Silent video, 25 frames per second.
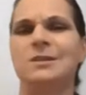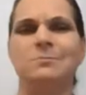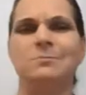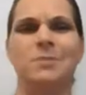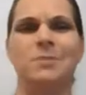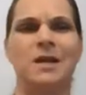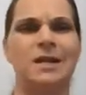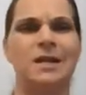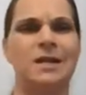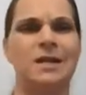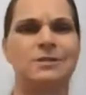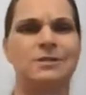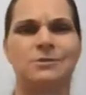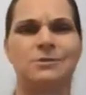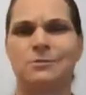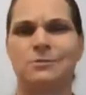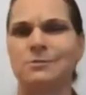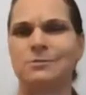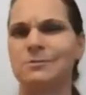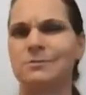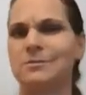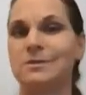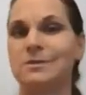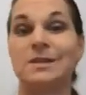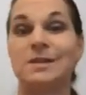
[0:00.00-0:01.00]
bunnies
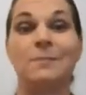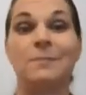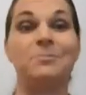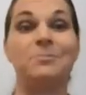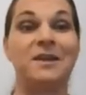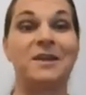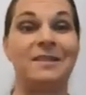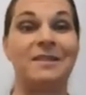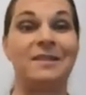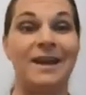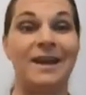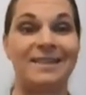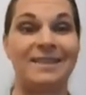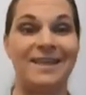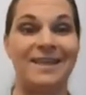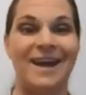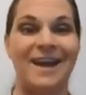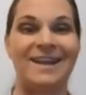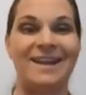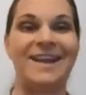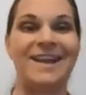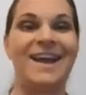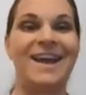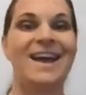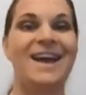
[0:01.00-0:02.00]
or something like
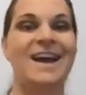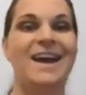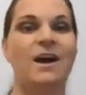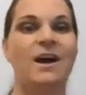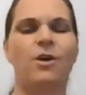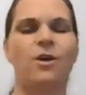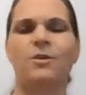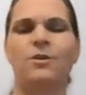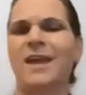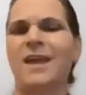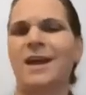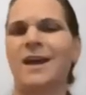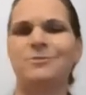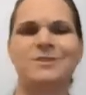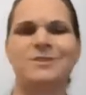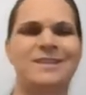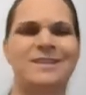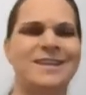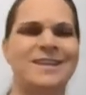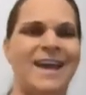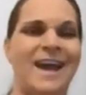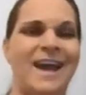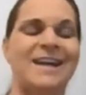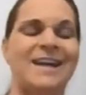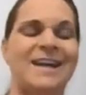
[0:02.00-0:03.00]
that, or counting
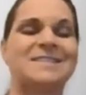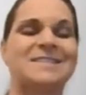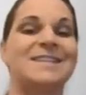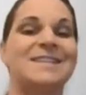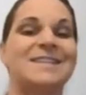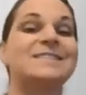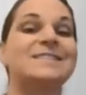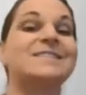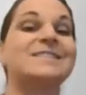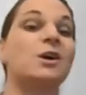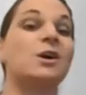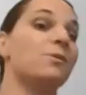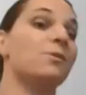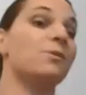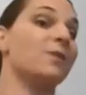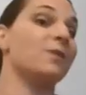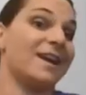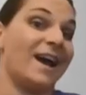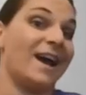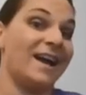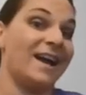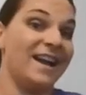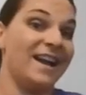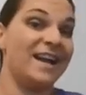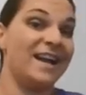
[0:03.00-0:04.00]
cats. And so it
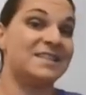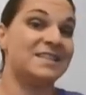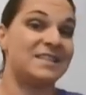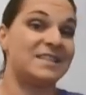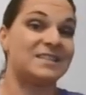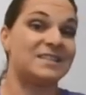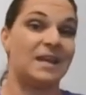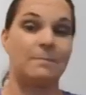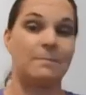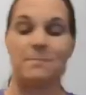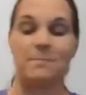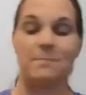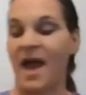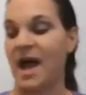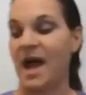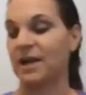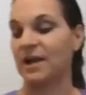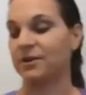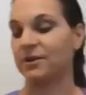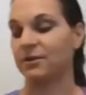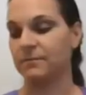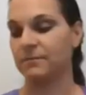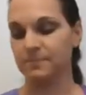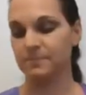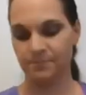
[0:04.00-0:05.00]
kind of has the same
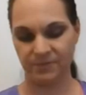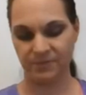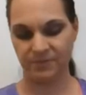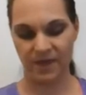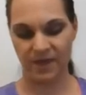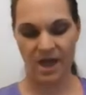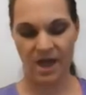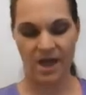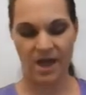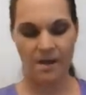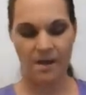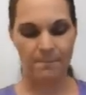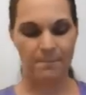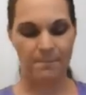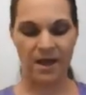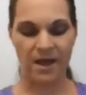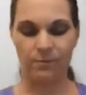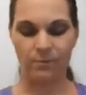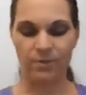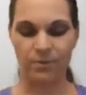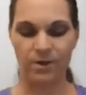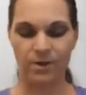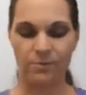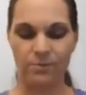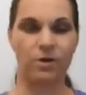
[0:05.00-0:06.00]
pattern,
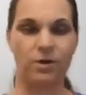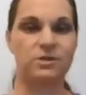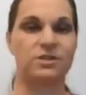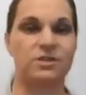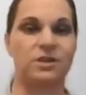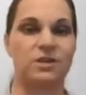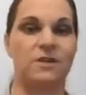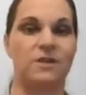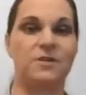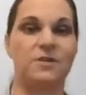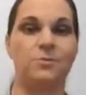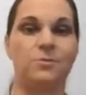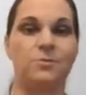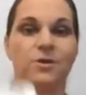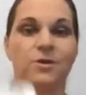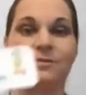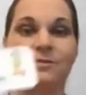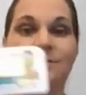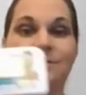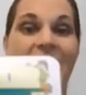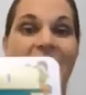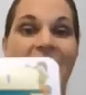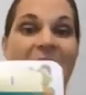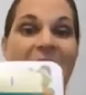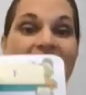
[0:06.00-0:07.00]
but we worked on the words
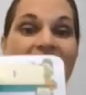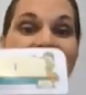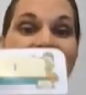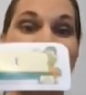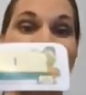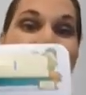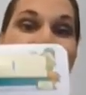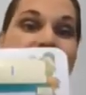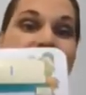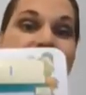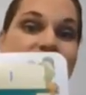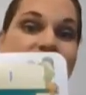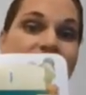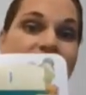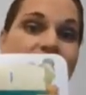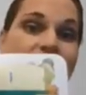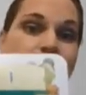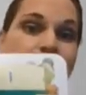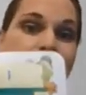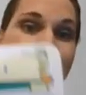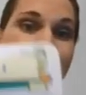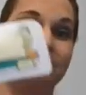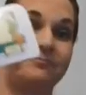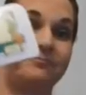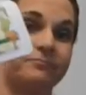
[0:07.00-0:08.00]
I and C.
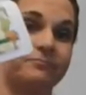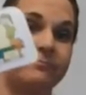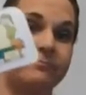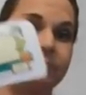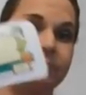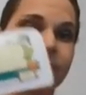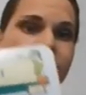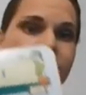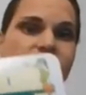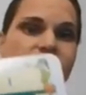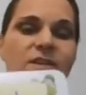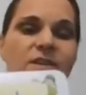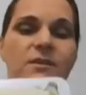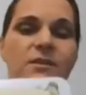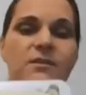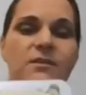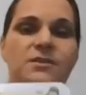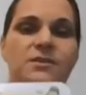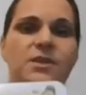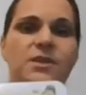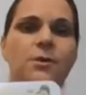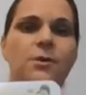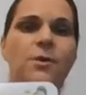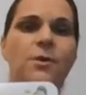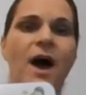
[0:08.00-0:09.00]

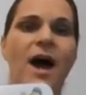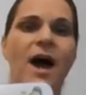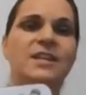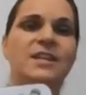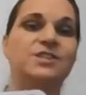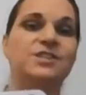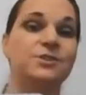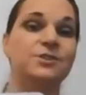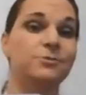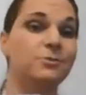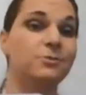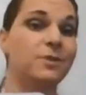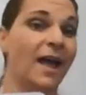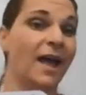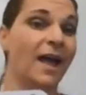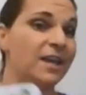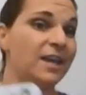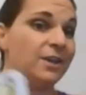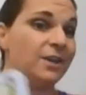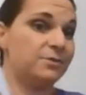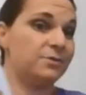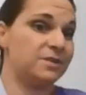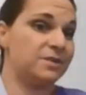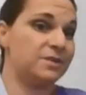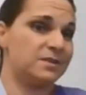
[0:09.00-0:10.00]
So I do like
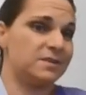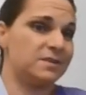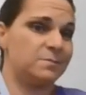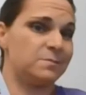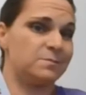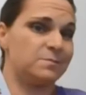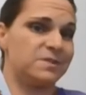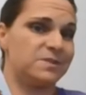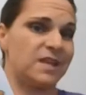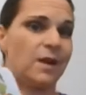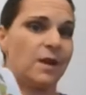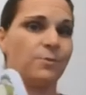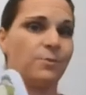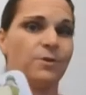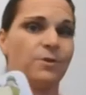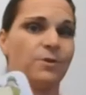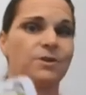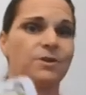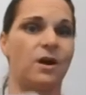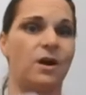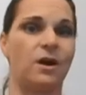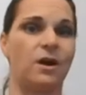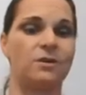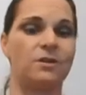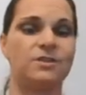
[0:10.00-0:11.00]
using some sight word
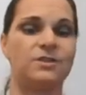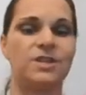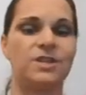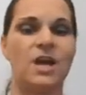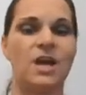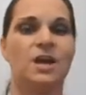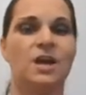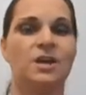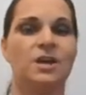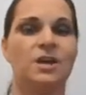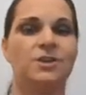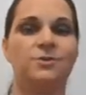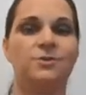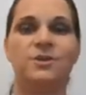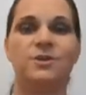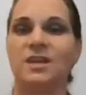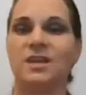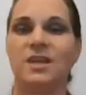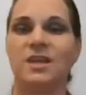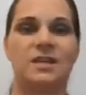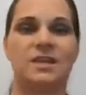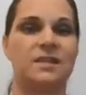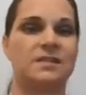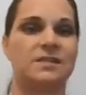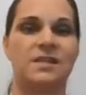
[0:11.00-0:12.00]
cards. You can
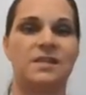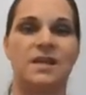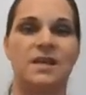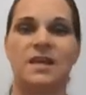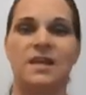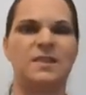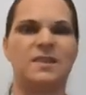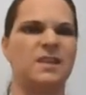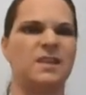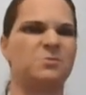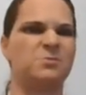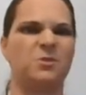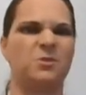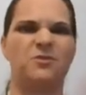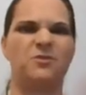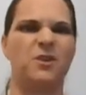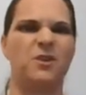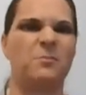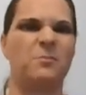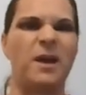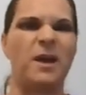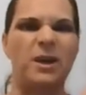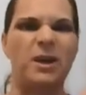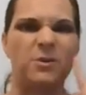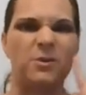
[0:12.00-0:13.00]
get a set. These were from
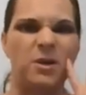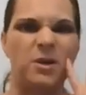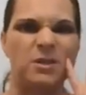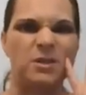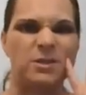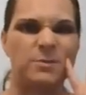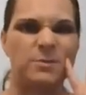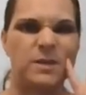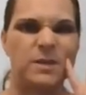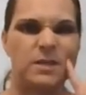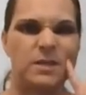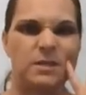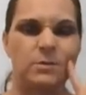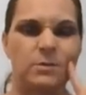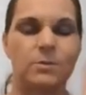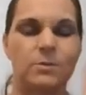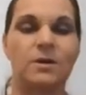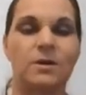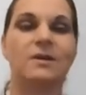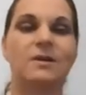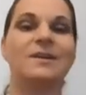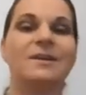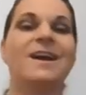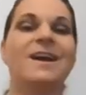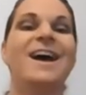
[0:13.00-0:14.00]
my grocery
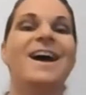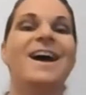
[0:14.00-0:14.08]
store.